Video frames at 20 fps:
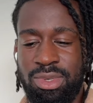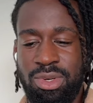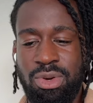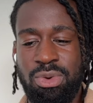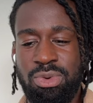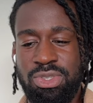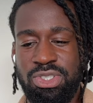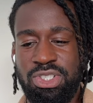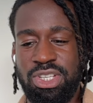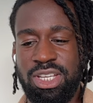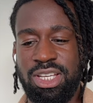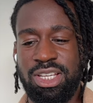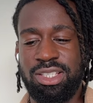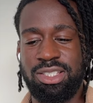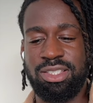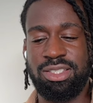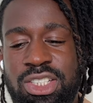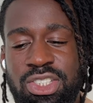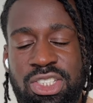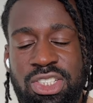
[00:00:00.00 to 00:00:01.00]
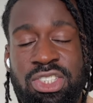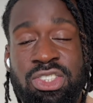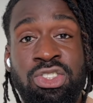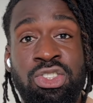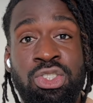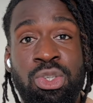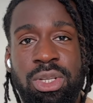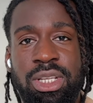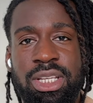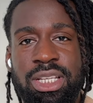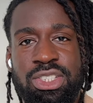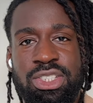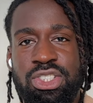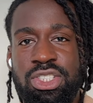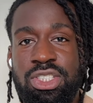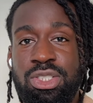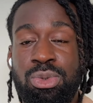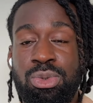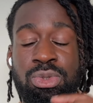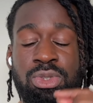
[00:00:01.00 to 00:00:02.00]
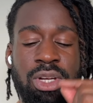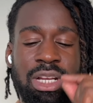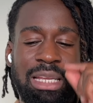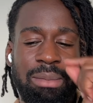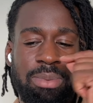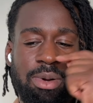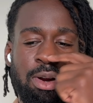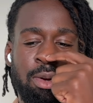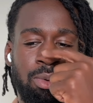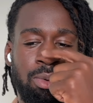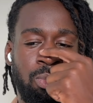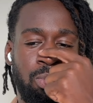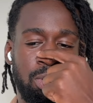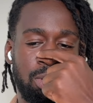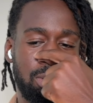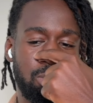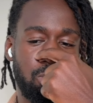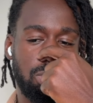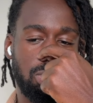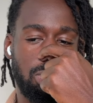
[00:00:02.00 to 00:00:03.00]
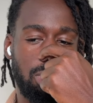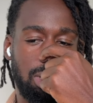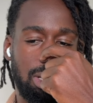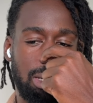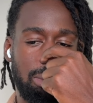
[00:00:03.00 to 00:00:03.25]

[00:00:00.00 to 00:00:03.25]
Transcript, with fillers: know who she is? She's Jolene. She's who Dolly Parton was, was talking